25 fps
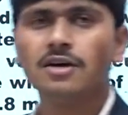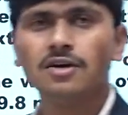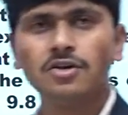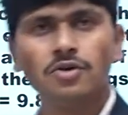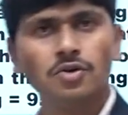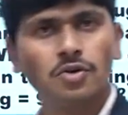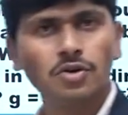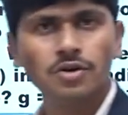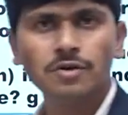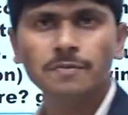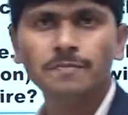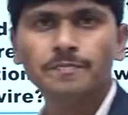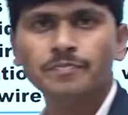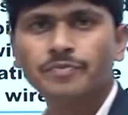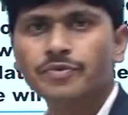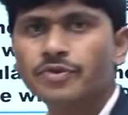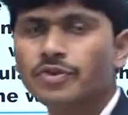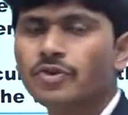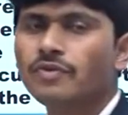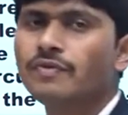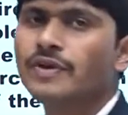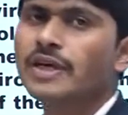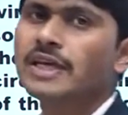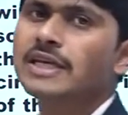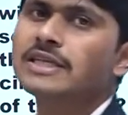rod. So
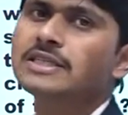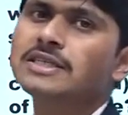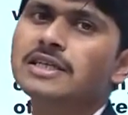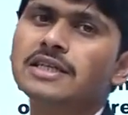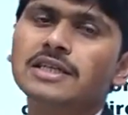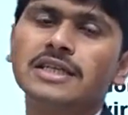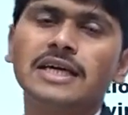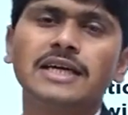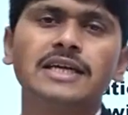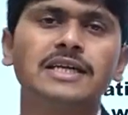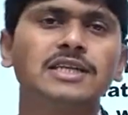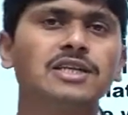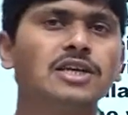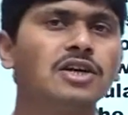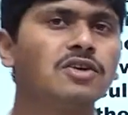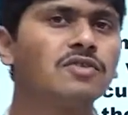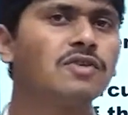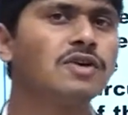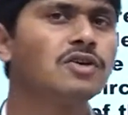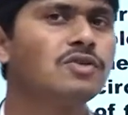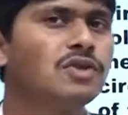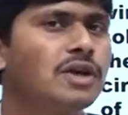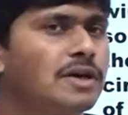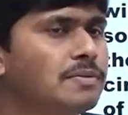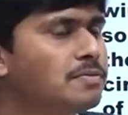we can say that is equal
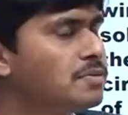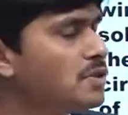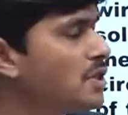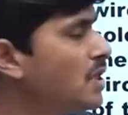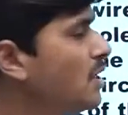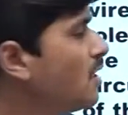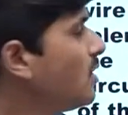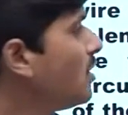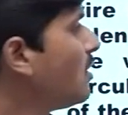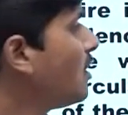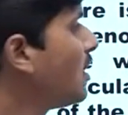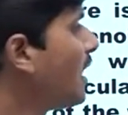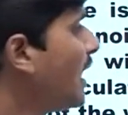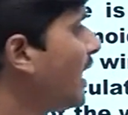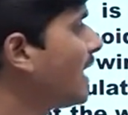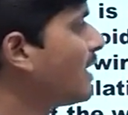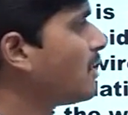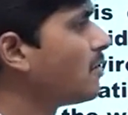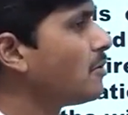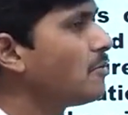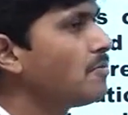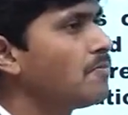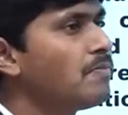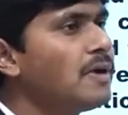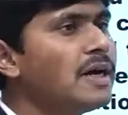to mg, and
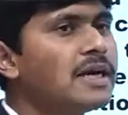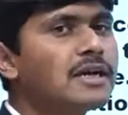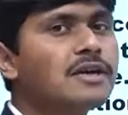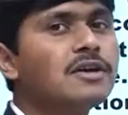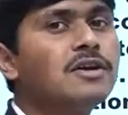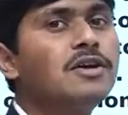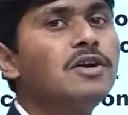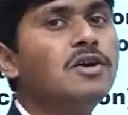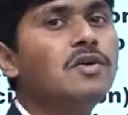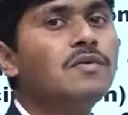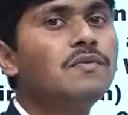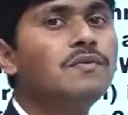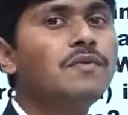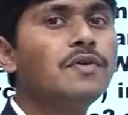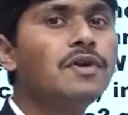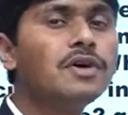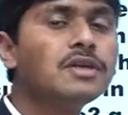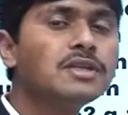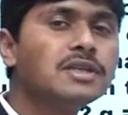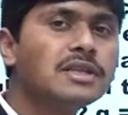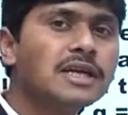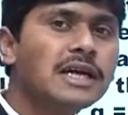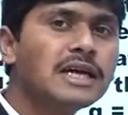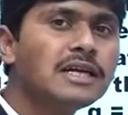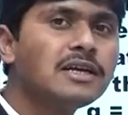but for
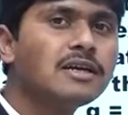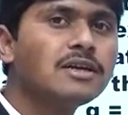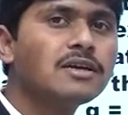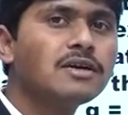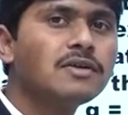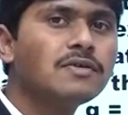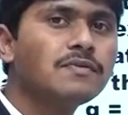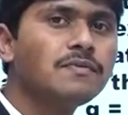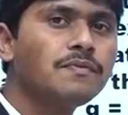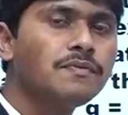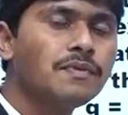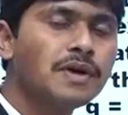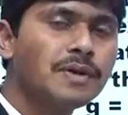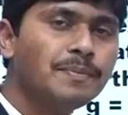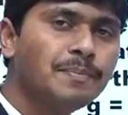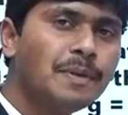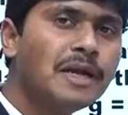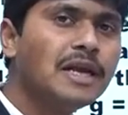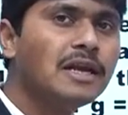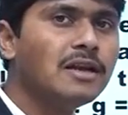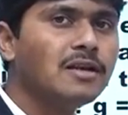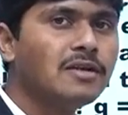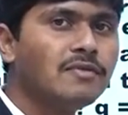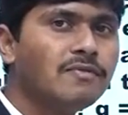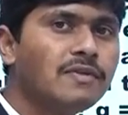that
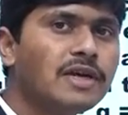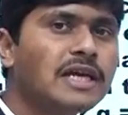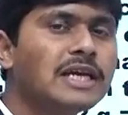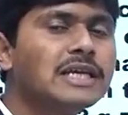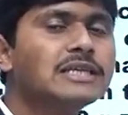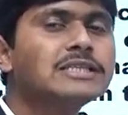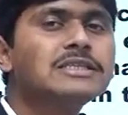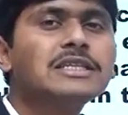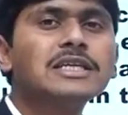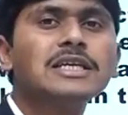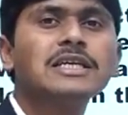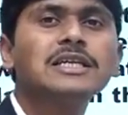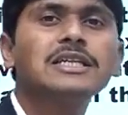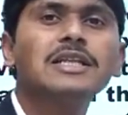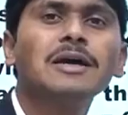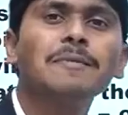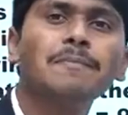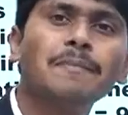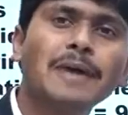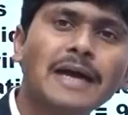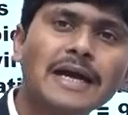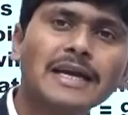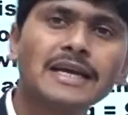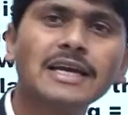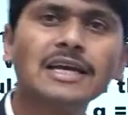Bill we can say the
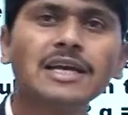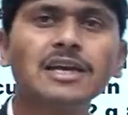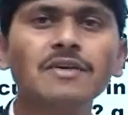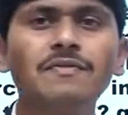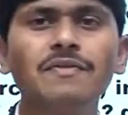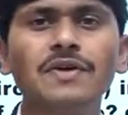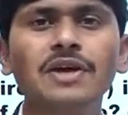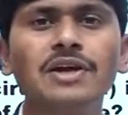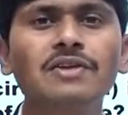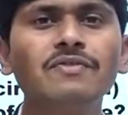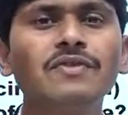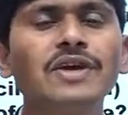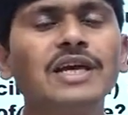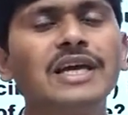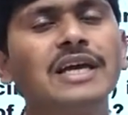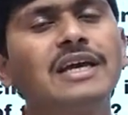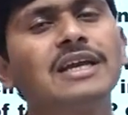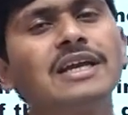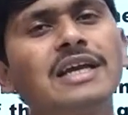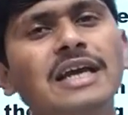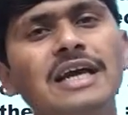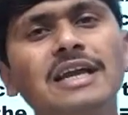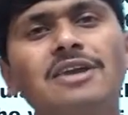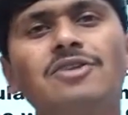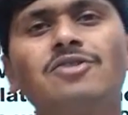magnetic field we can
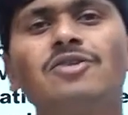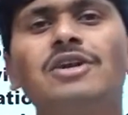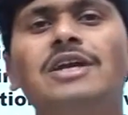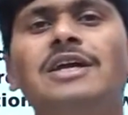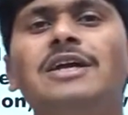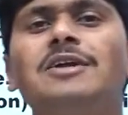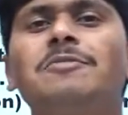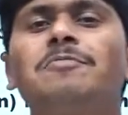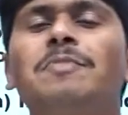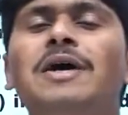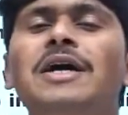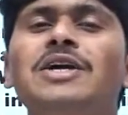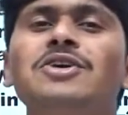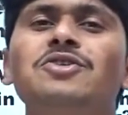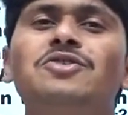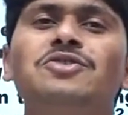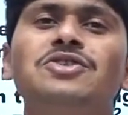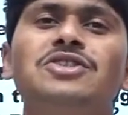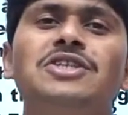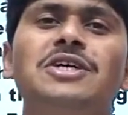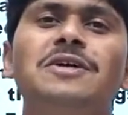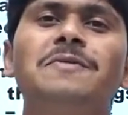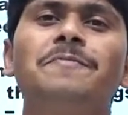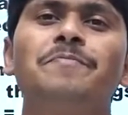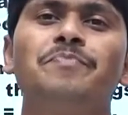calculate by
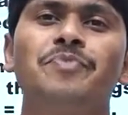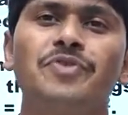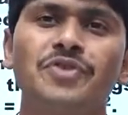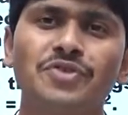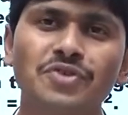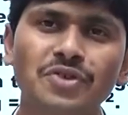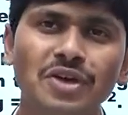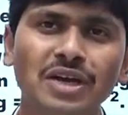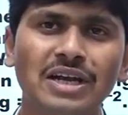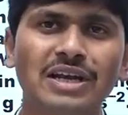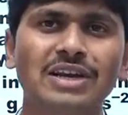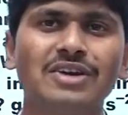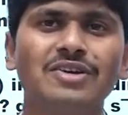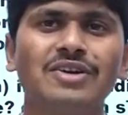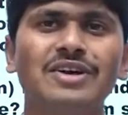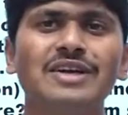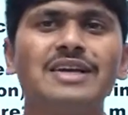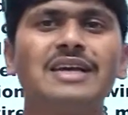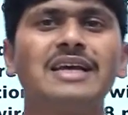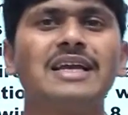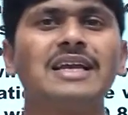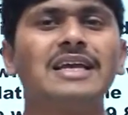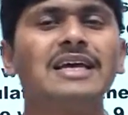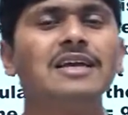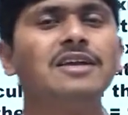using solenoid.
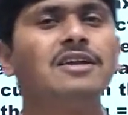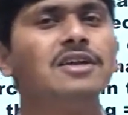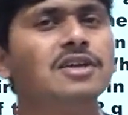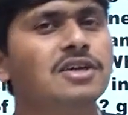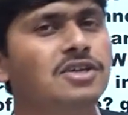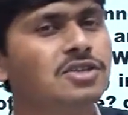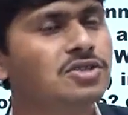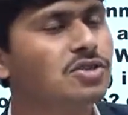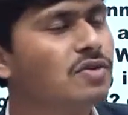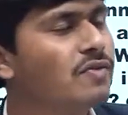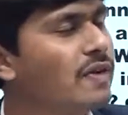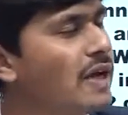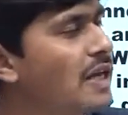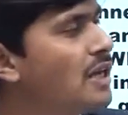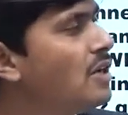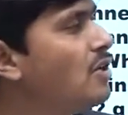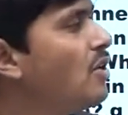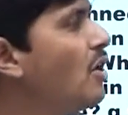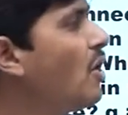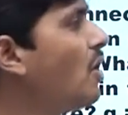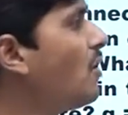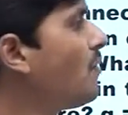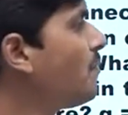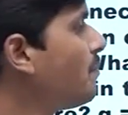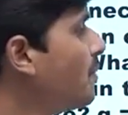Clear? So value
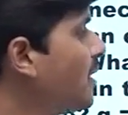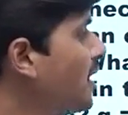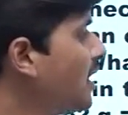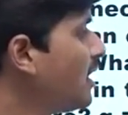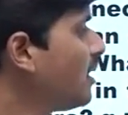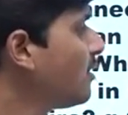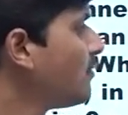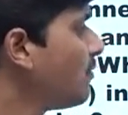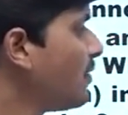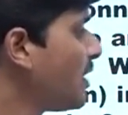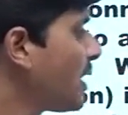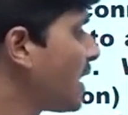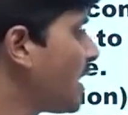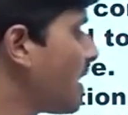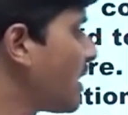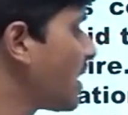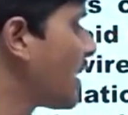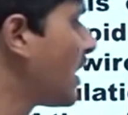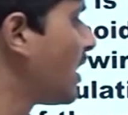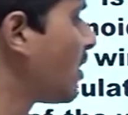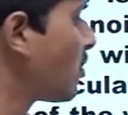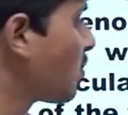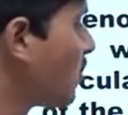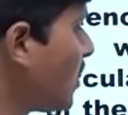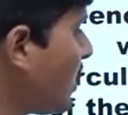of B we can
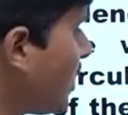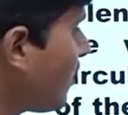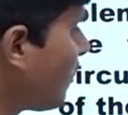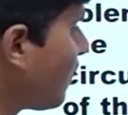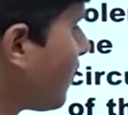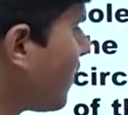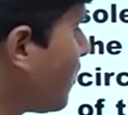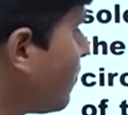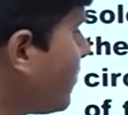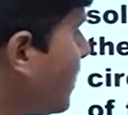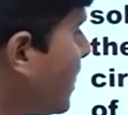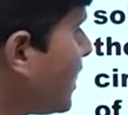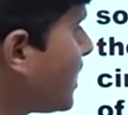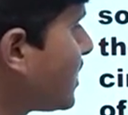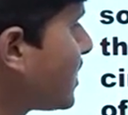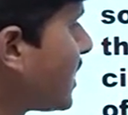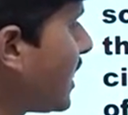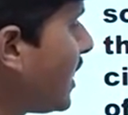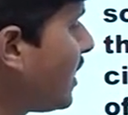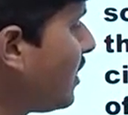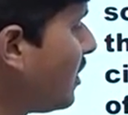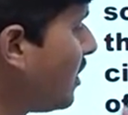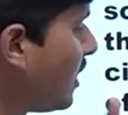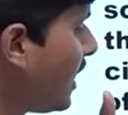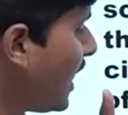calculate from that
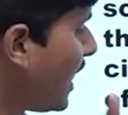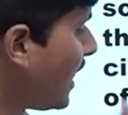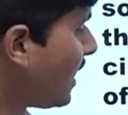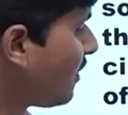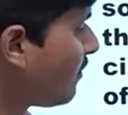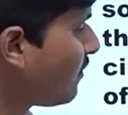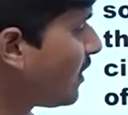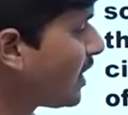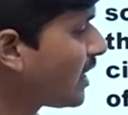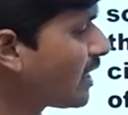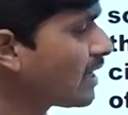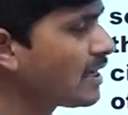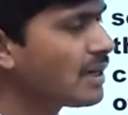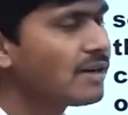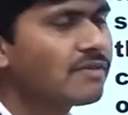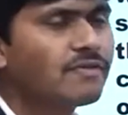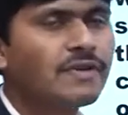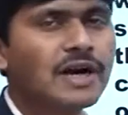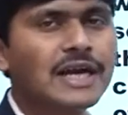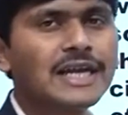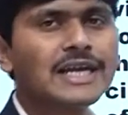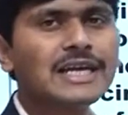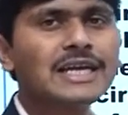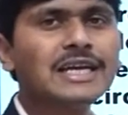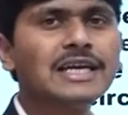side, and we can
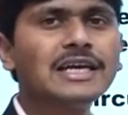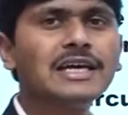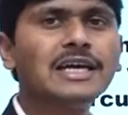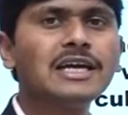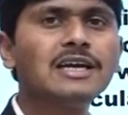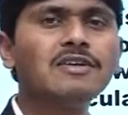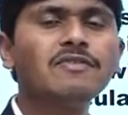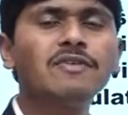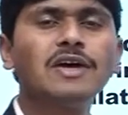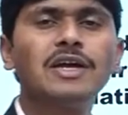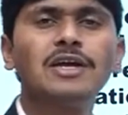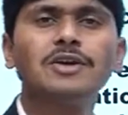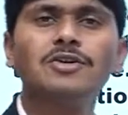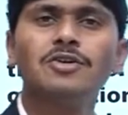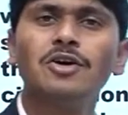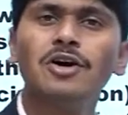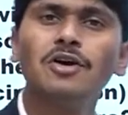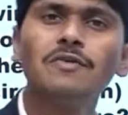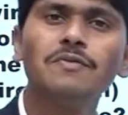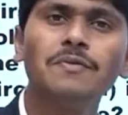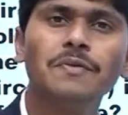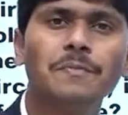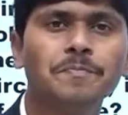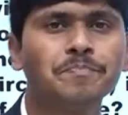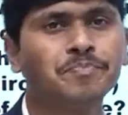finally get value of
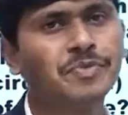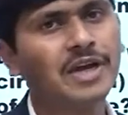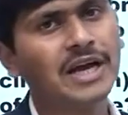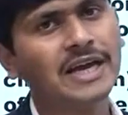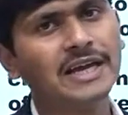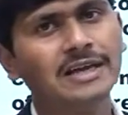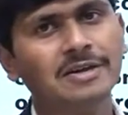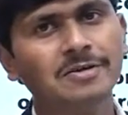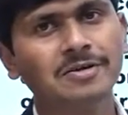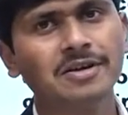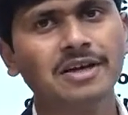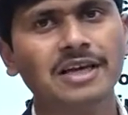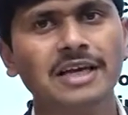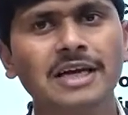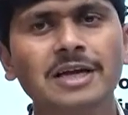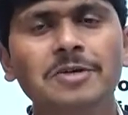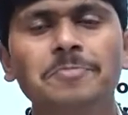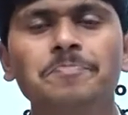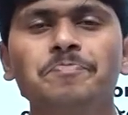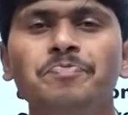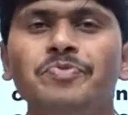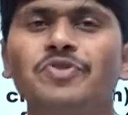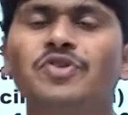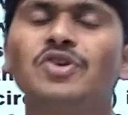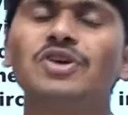I. Clear?
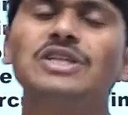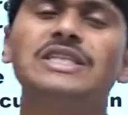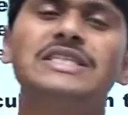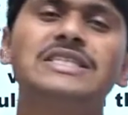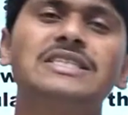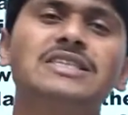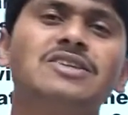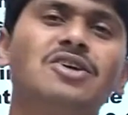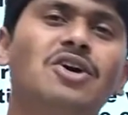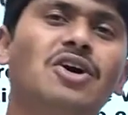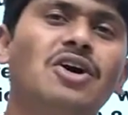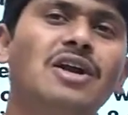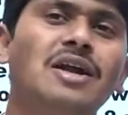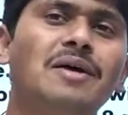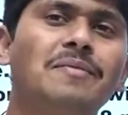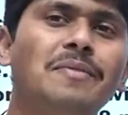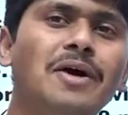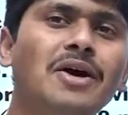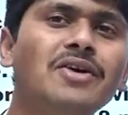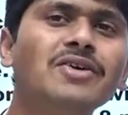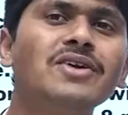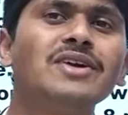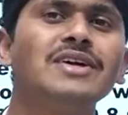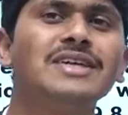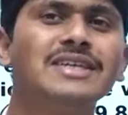So this is all
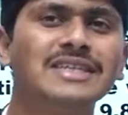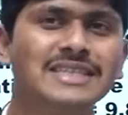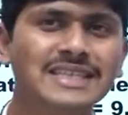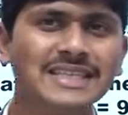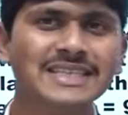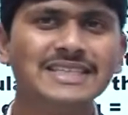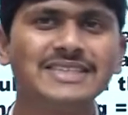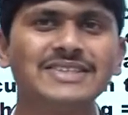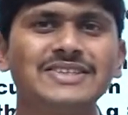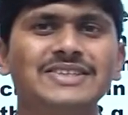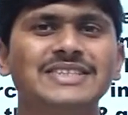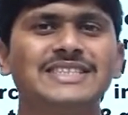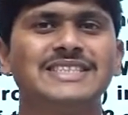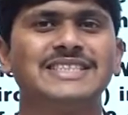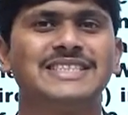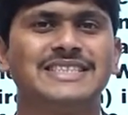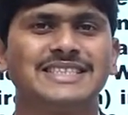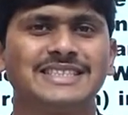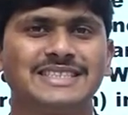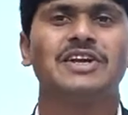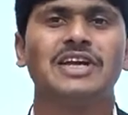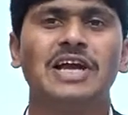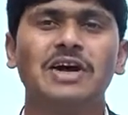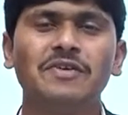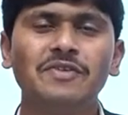about this question.
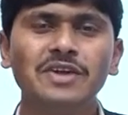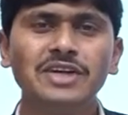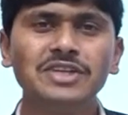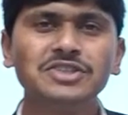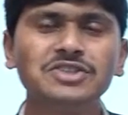Now dear